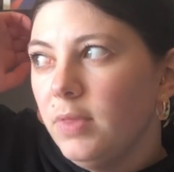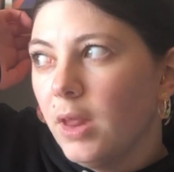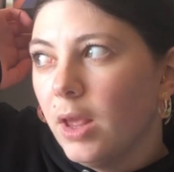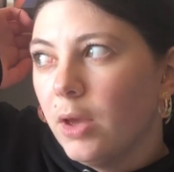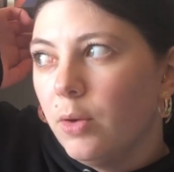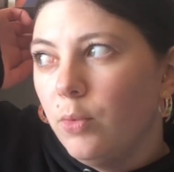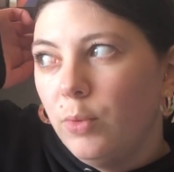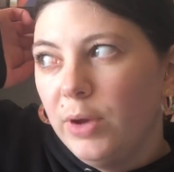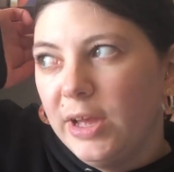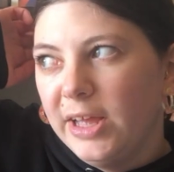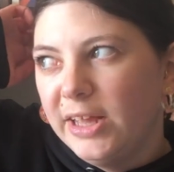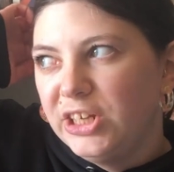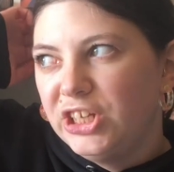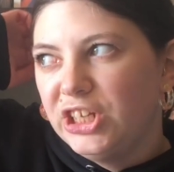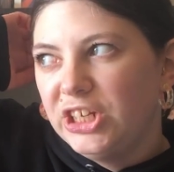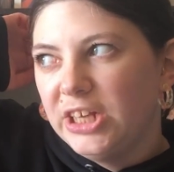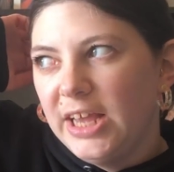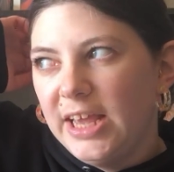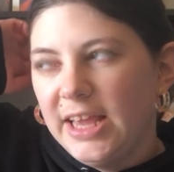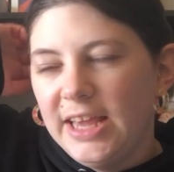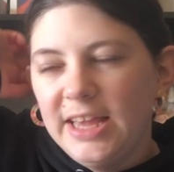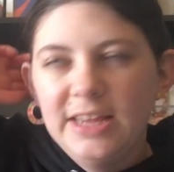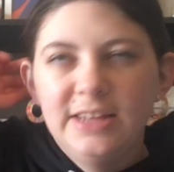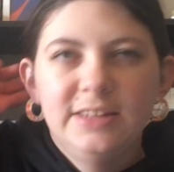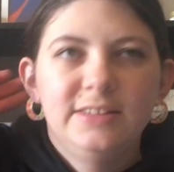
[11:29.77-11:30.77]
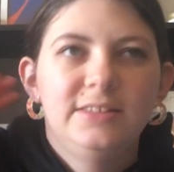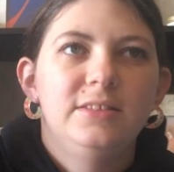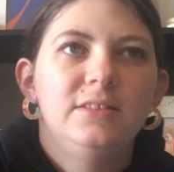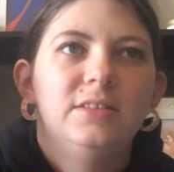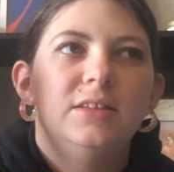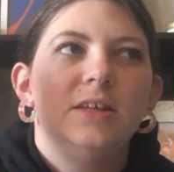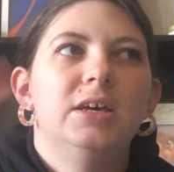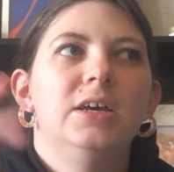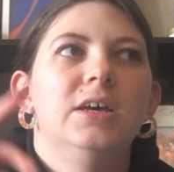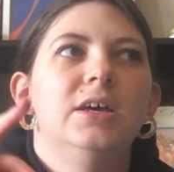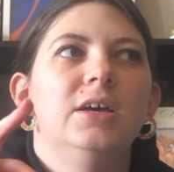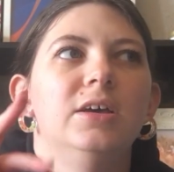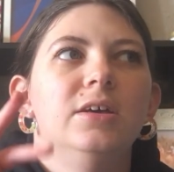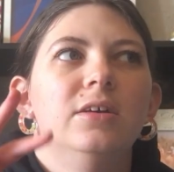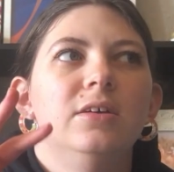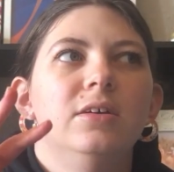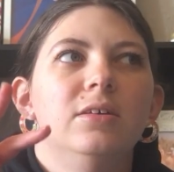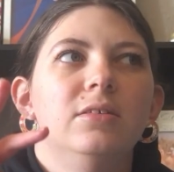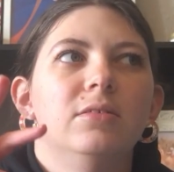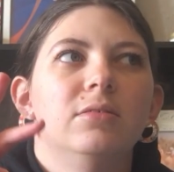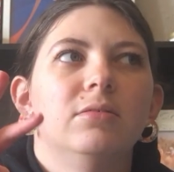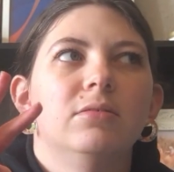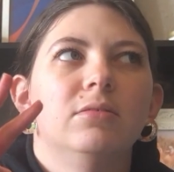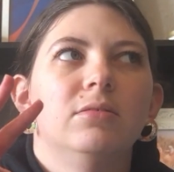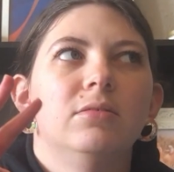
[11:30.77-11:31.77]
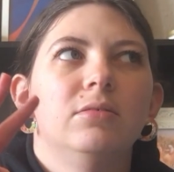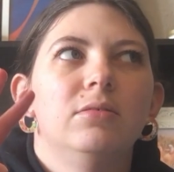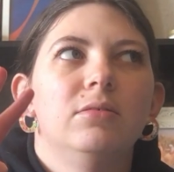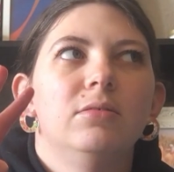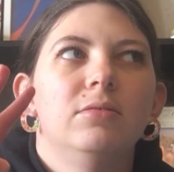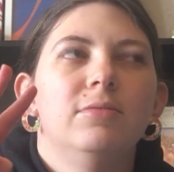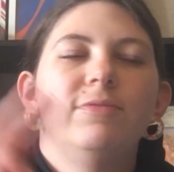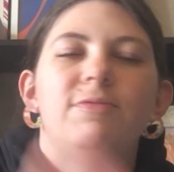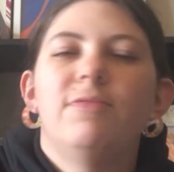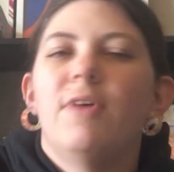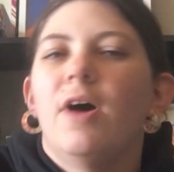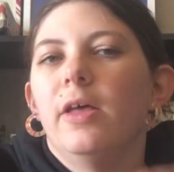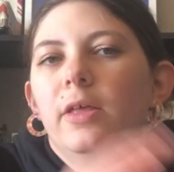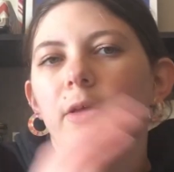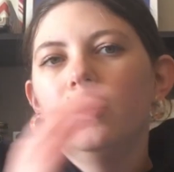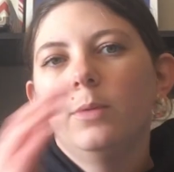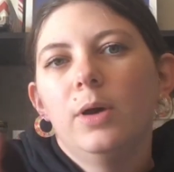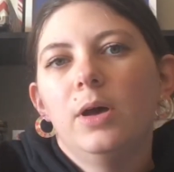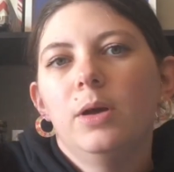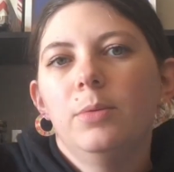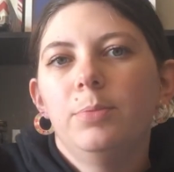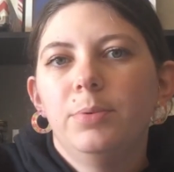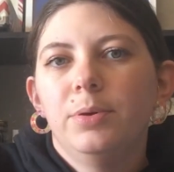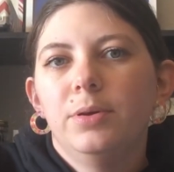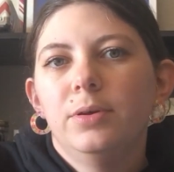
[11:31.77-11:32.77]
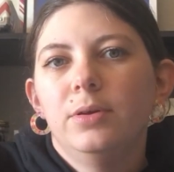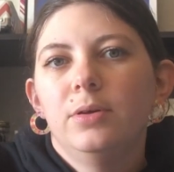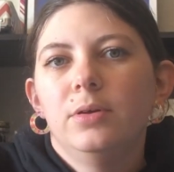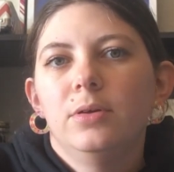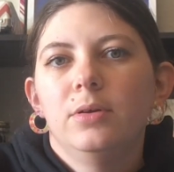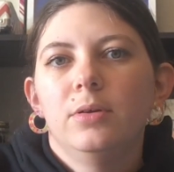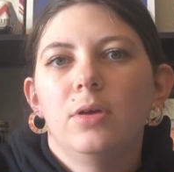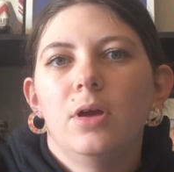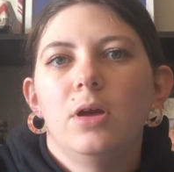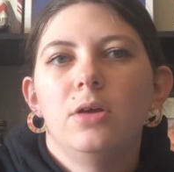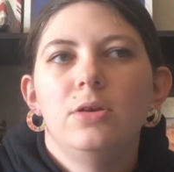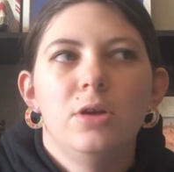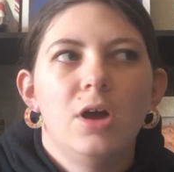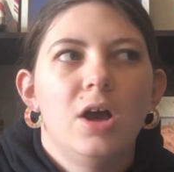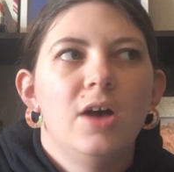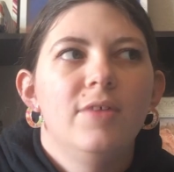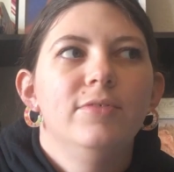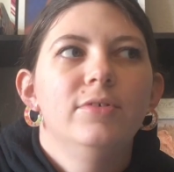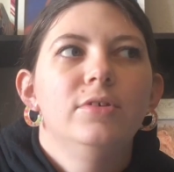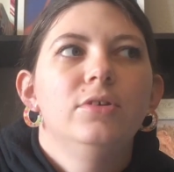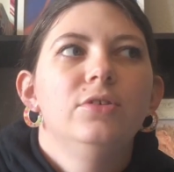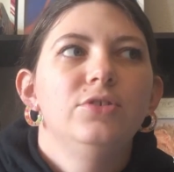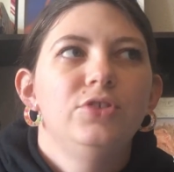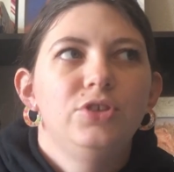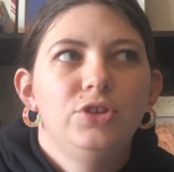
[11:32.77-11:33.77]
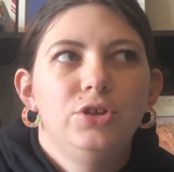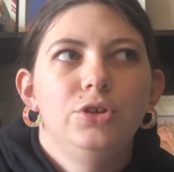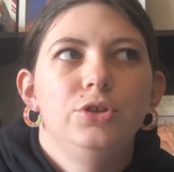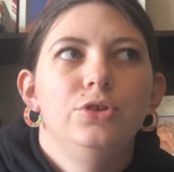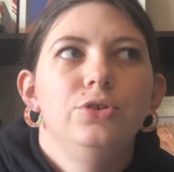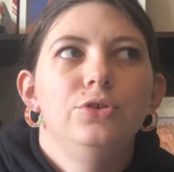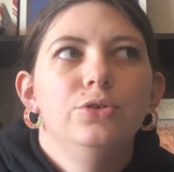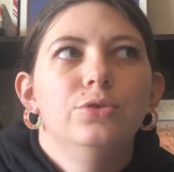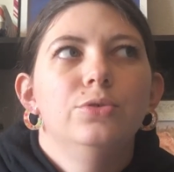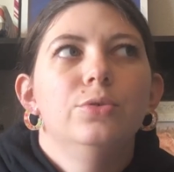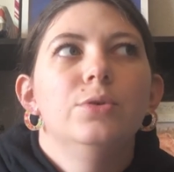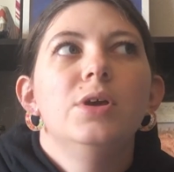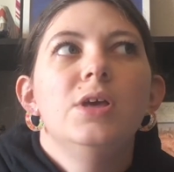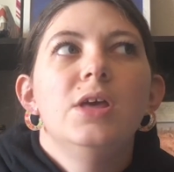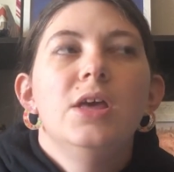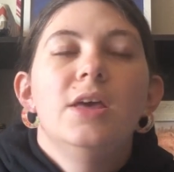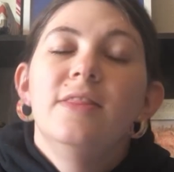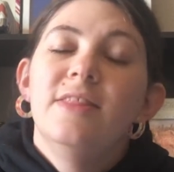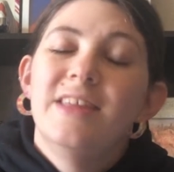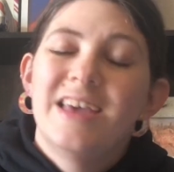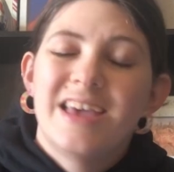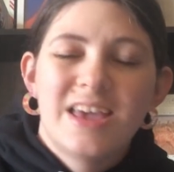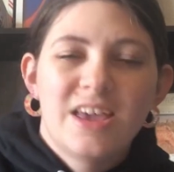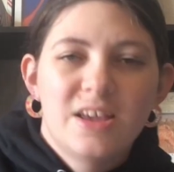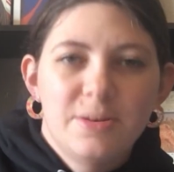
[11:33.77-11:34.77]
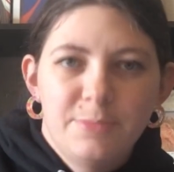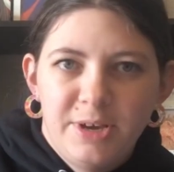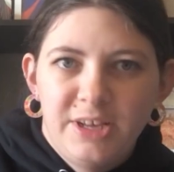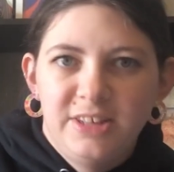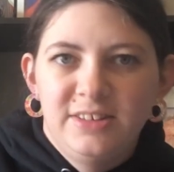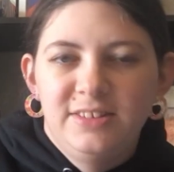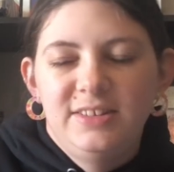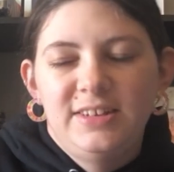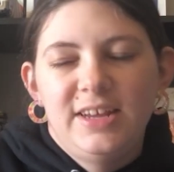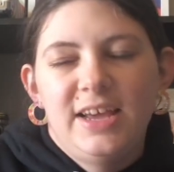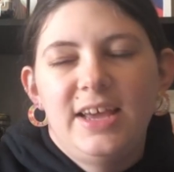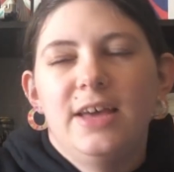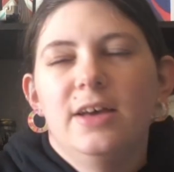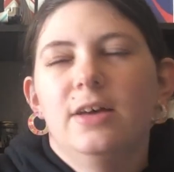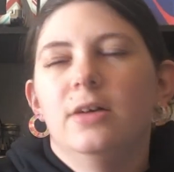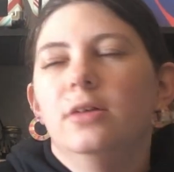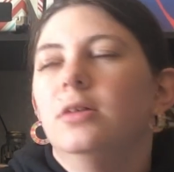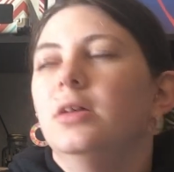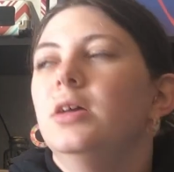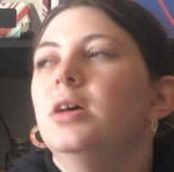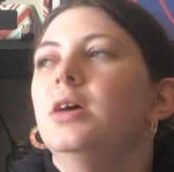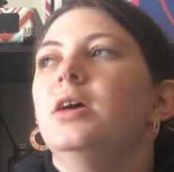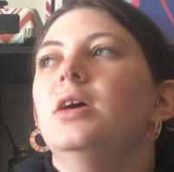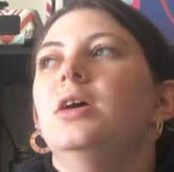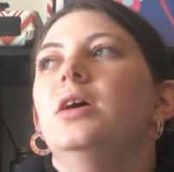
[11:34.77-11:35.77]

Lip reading: which is the follow-up novel to The Handmaid's Tale.